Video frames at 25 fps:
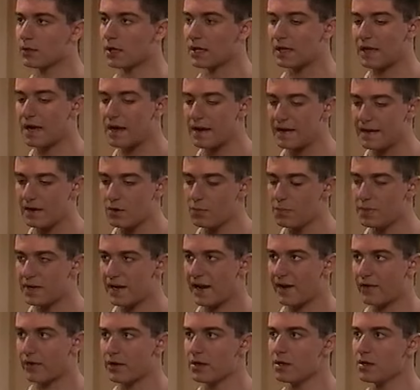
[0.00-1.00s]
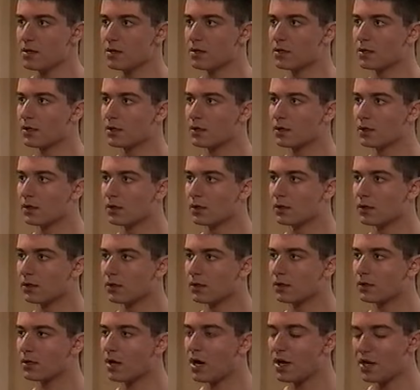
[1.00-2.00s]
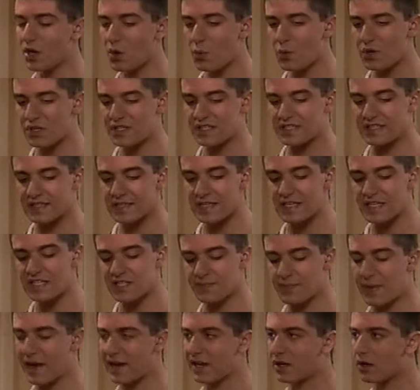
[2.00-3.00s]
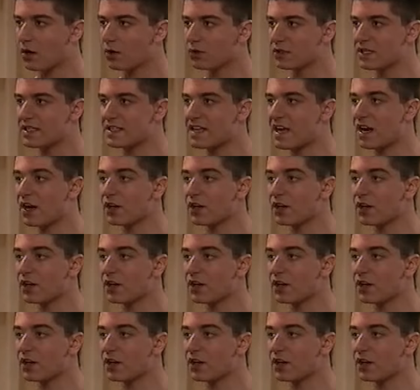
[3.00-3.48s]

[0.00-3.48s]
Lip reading: I can't help it, Aaron. I know what a sleazebag Colt is,